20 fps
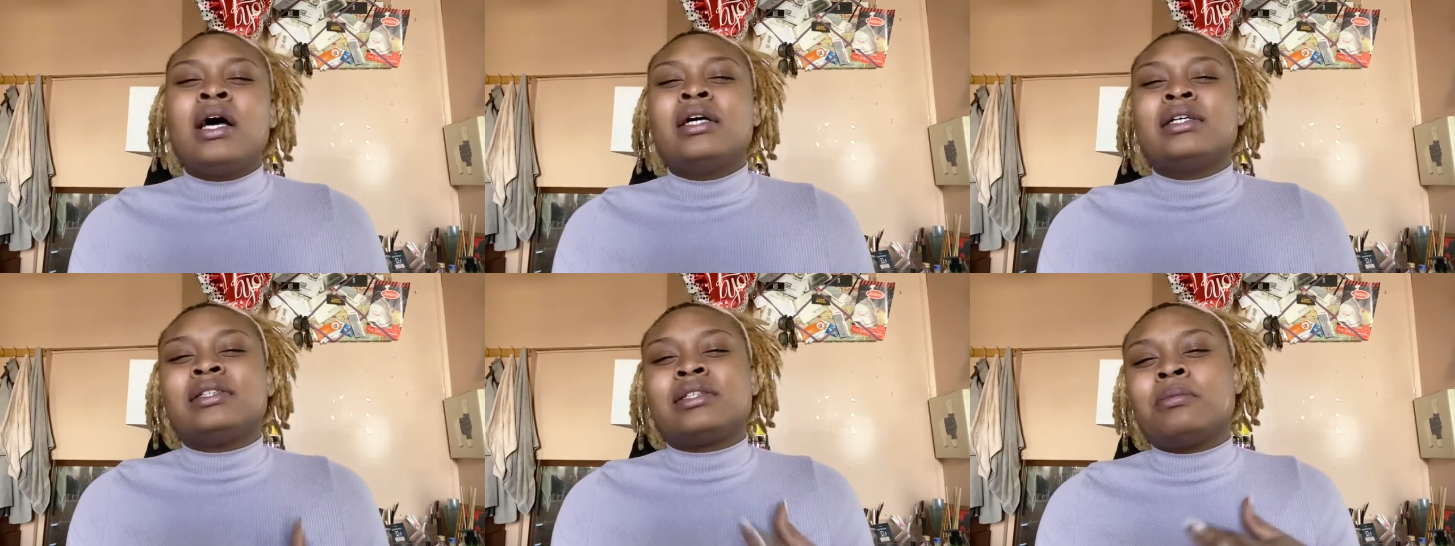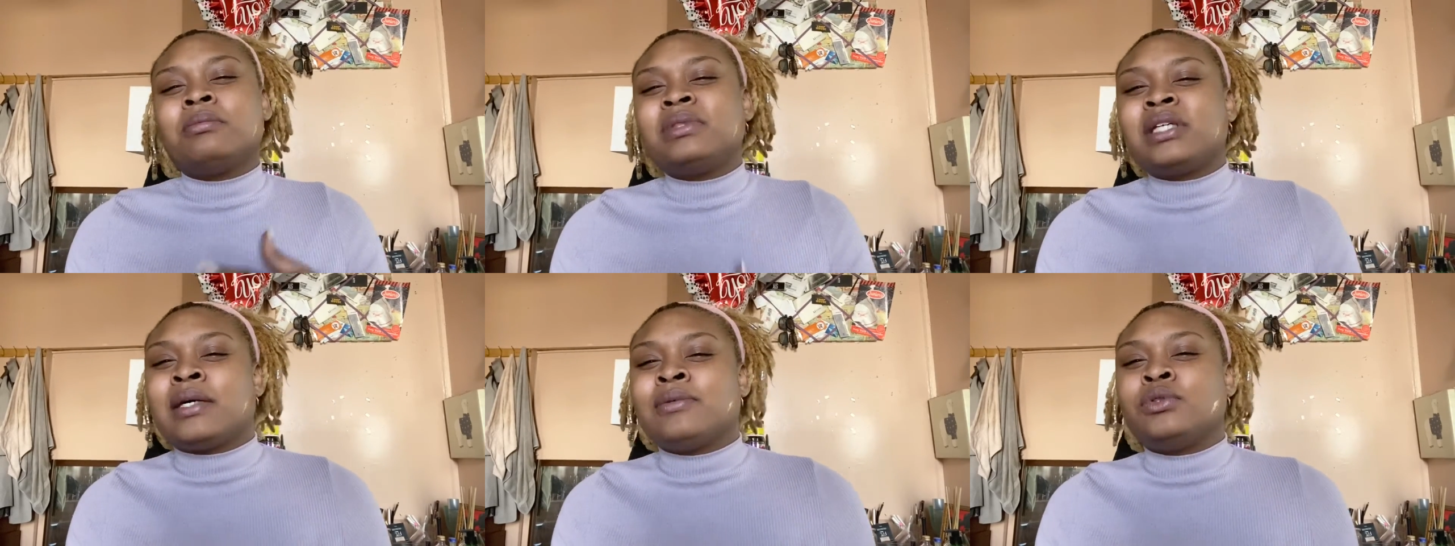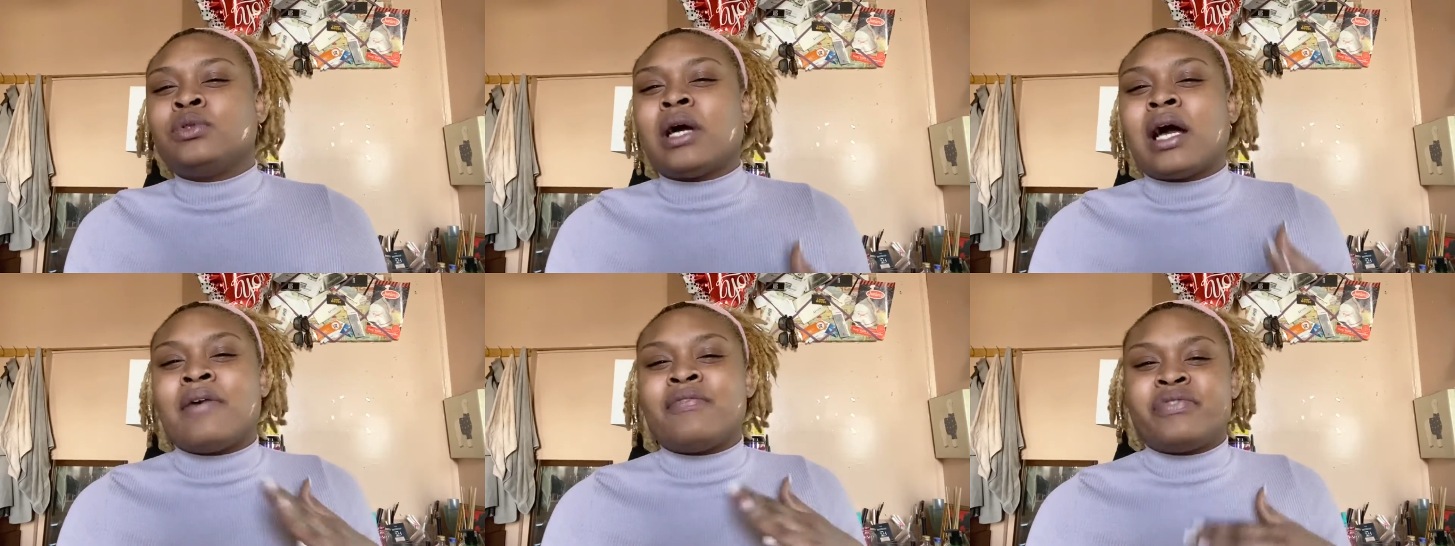sometimes
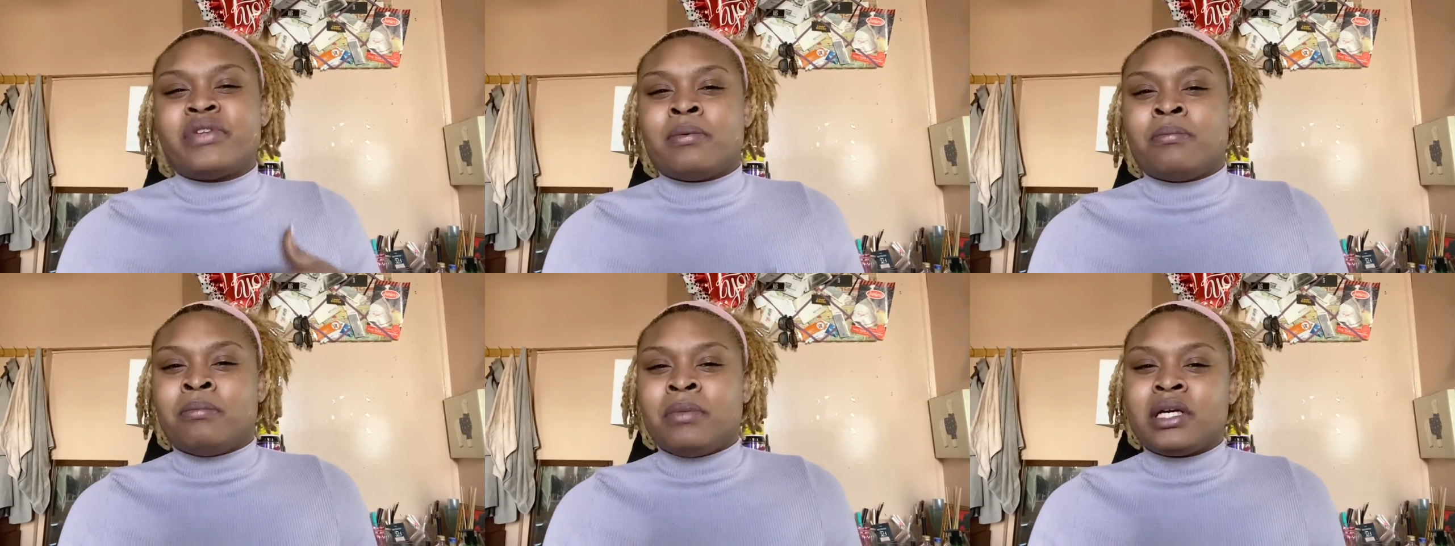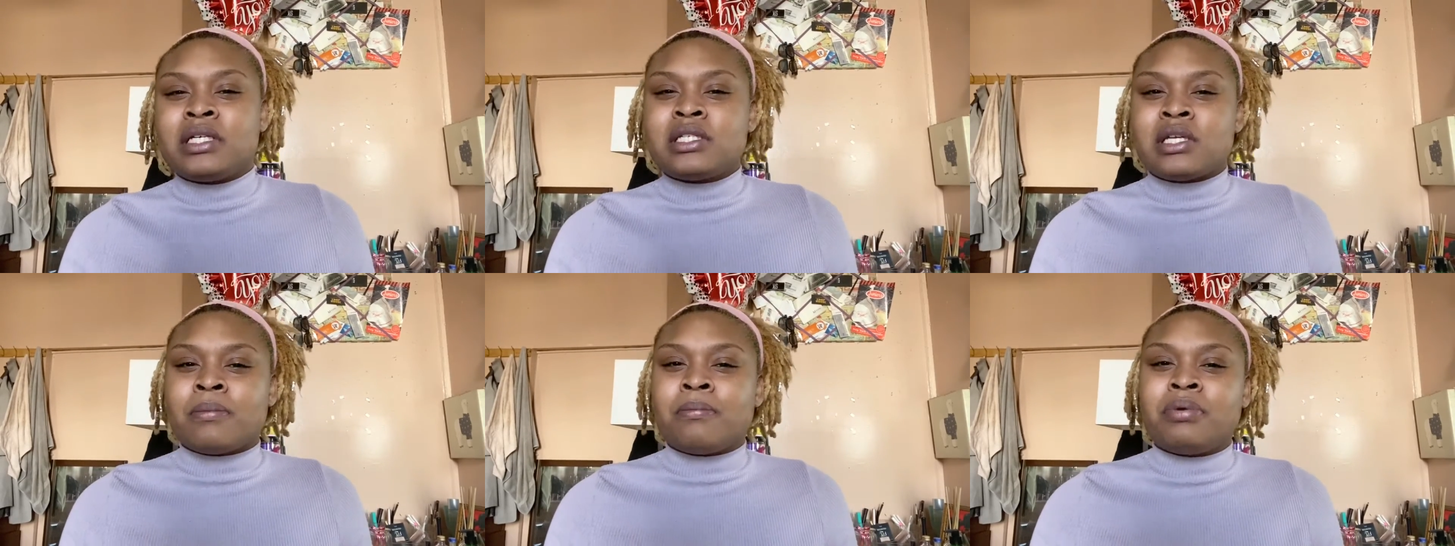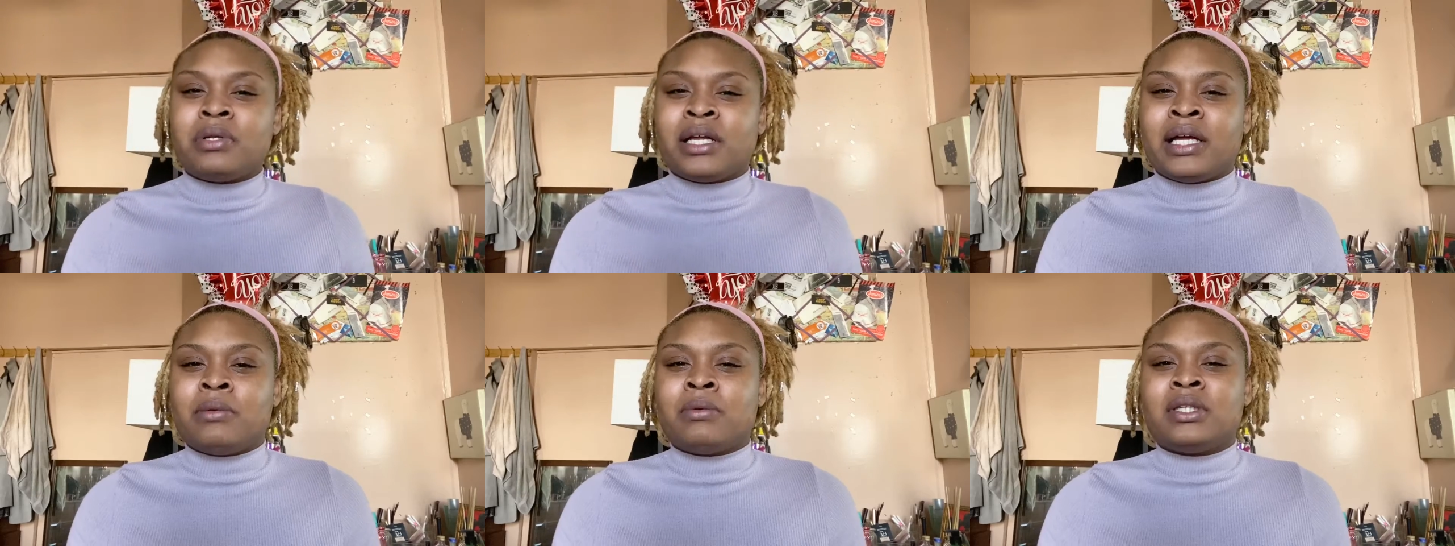you have to mix and
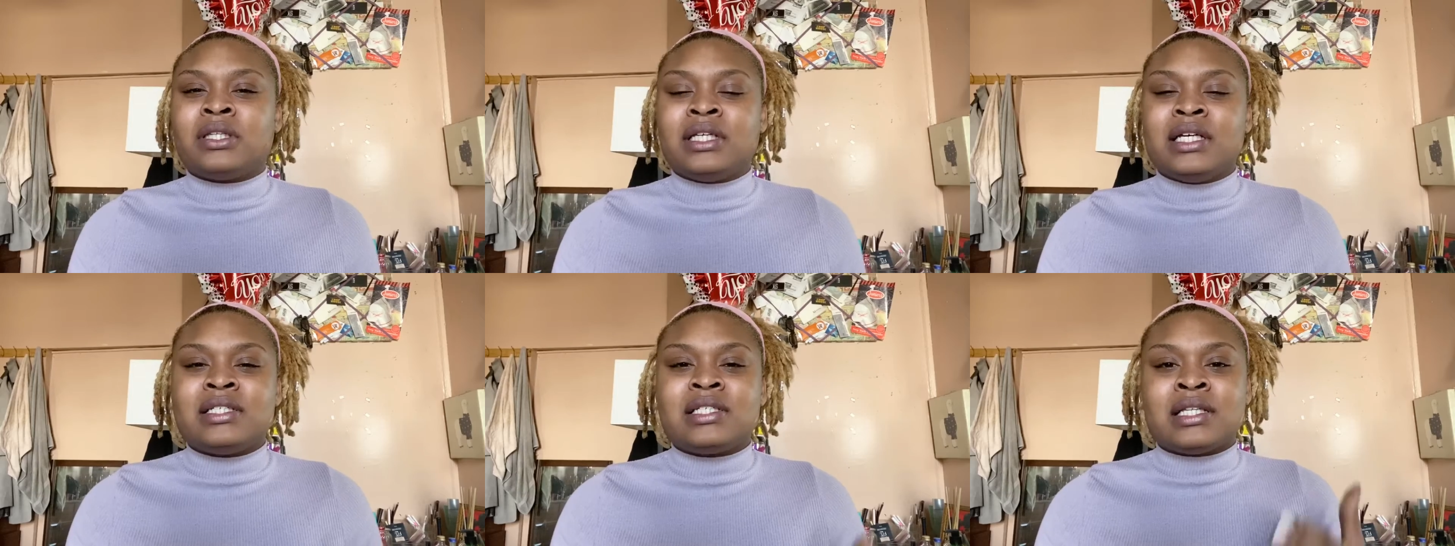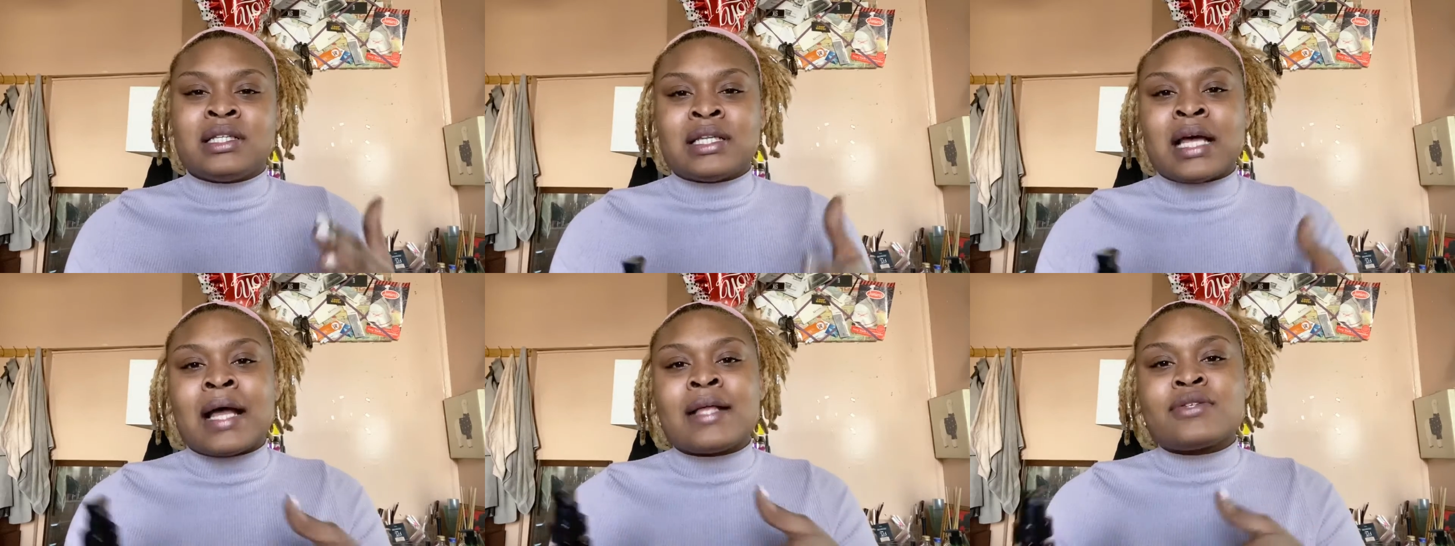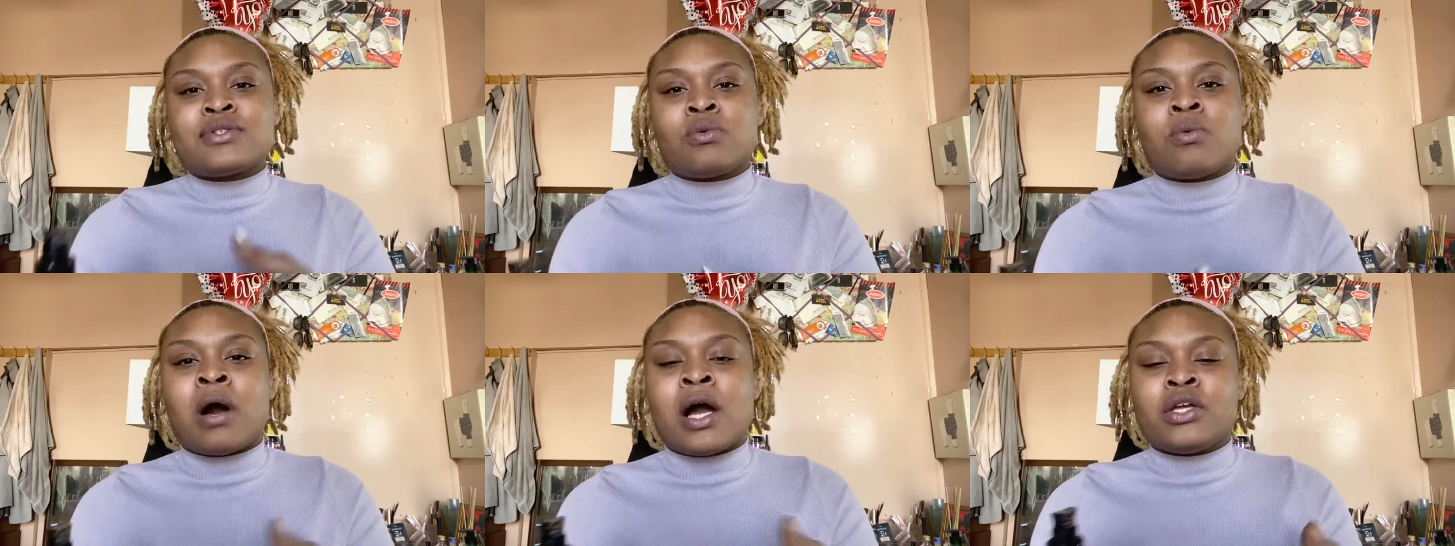play with these, and
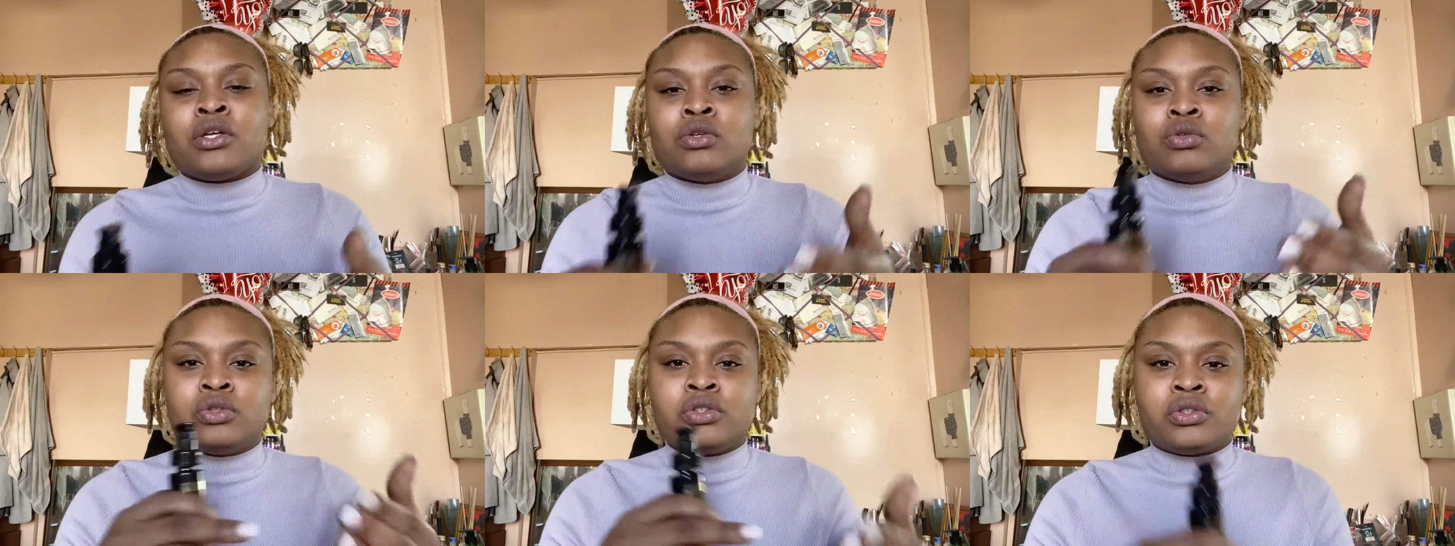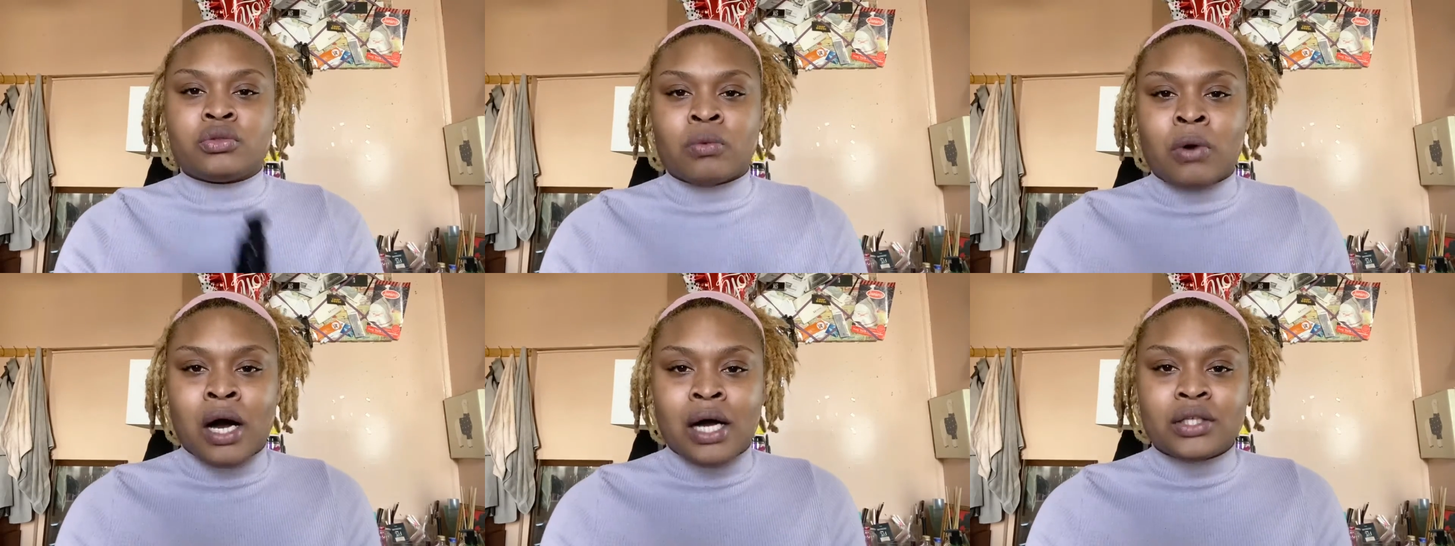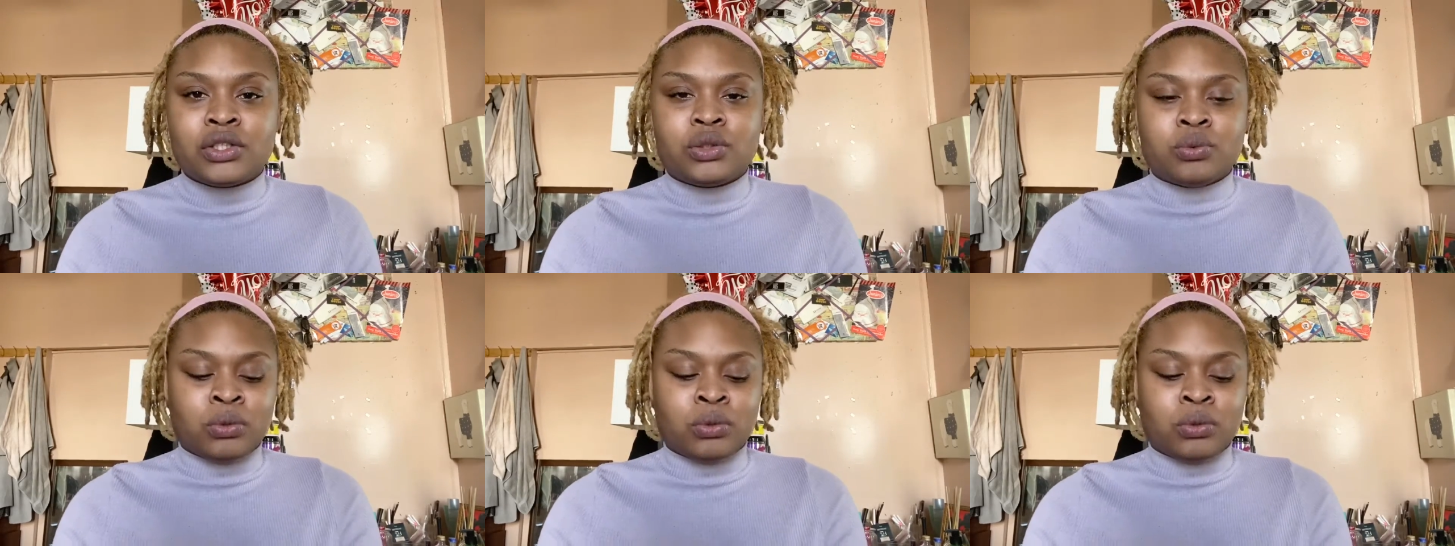that's why you swatch.